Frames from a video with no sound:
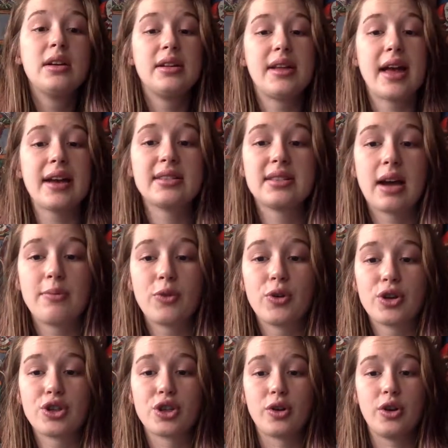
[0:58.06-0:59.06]
Next, I'm going
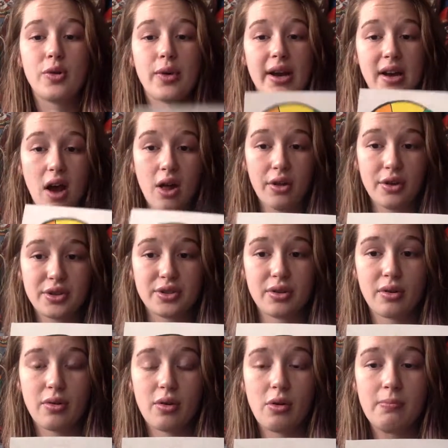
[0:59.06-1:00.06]
to show you a color
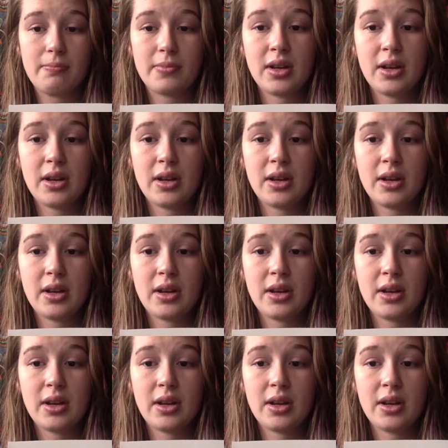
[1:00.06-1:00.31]
circle.